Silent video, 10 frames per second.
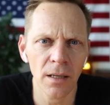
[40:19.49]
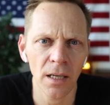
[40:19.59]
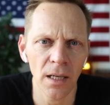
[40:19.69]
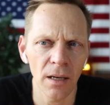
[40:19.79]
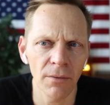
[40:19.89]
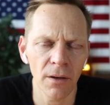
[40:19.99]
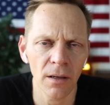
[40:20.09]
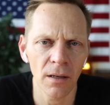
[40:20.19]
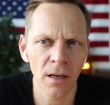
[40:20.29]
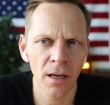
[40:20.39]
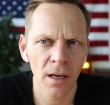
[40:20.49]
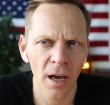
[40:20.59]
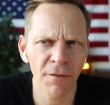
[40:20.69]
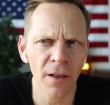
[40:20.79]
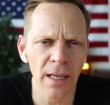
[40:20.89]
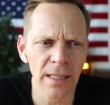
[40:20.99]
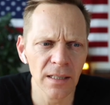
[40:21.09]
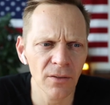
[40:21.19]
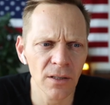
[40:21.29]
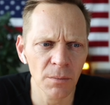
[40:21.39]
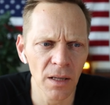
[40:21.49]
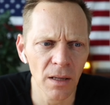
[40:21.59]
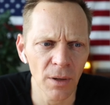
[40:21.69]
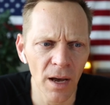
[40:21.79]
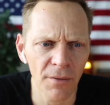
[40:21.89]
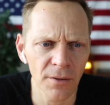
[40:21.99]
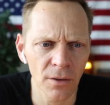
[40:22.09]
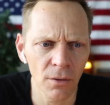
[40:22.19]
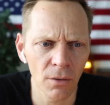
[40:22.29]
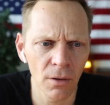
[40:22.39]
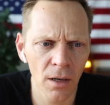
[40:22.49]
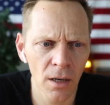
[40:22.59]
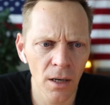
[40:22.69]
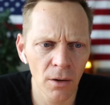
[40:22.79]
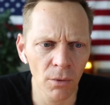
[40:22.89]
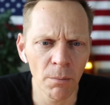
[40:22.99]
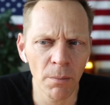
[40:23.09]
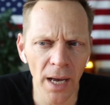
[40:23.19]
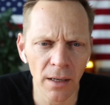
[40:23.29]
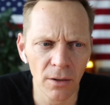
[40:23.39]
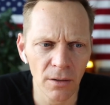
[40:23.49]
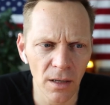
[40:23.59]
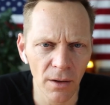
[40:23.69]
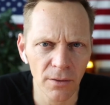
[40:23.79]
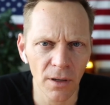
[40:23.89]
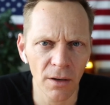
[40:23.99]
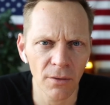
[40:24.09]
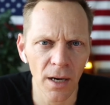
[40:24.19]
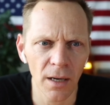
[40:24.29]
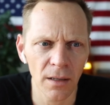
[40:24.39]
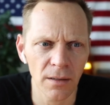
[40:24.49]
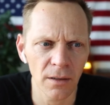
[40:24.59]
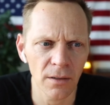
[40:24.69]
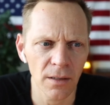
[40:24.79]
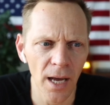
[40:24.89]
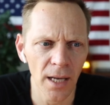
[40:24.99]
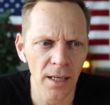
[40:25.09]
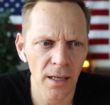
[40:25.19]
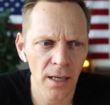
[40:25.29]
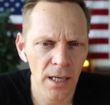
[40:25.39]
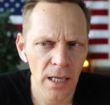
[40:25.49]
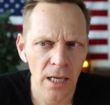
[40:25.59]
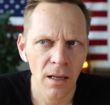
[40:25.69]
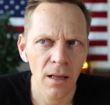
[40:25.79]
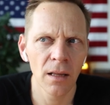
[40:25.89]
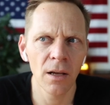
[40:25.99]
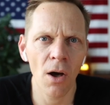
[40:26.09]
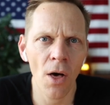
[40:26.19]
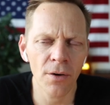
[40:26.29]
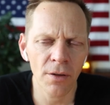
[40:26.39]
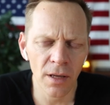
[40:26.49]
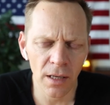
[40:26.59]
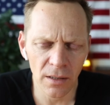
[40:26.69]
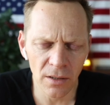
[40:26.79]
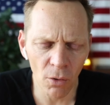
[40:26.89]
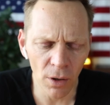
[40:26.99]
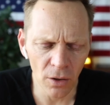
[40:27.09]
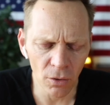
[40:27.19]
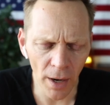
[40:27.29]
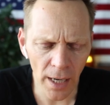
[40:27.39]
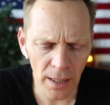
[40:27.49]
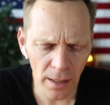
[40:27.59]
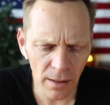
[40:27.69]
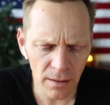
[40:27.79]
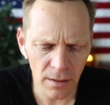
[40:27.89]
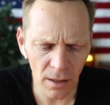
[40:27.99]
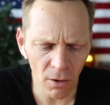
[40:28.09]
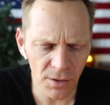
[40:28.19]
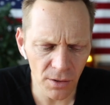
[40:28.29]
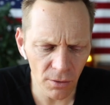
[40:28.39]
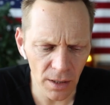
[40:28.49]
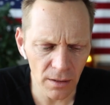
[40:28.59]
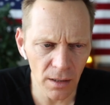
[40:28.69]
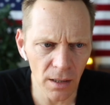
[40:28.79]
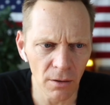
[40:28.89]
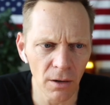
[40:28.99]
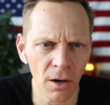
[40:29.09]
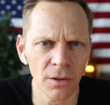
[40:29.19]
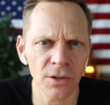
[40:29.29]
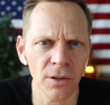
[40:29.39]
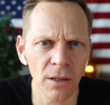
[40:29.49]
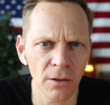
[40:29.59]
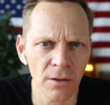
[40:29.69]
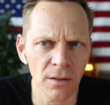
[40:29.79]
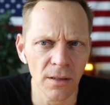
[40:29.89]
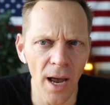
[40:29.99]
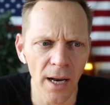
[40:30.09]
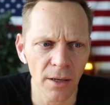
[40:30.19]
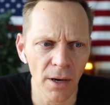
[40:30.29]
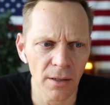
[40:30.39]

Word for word: And even I feel like it's even something that we have to remind ourselves of, right? Because there's that the other thing is so ingrained in us and also in in our culture and our society, right?